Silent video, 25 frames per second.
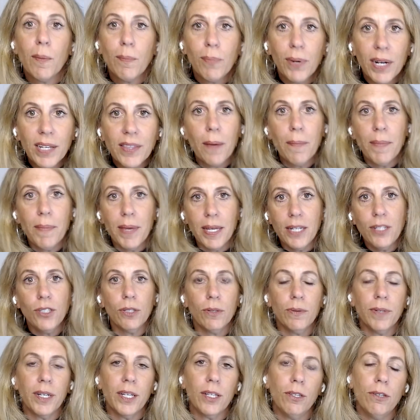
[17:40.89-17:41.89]
bring them
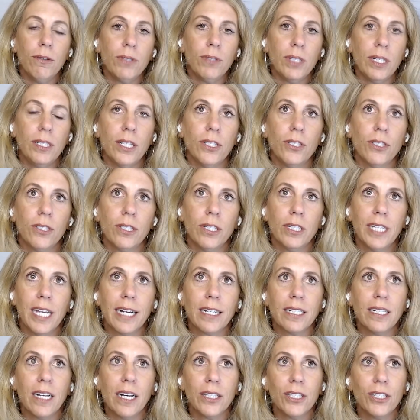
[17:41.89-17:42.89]
into it using digital
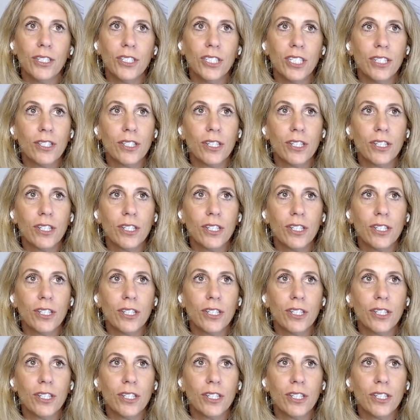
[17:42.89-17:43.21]
technology.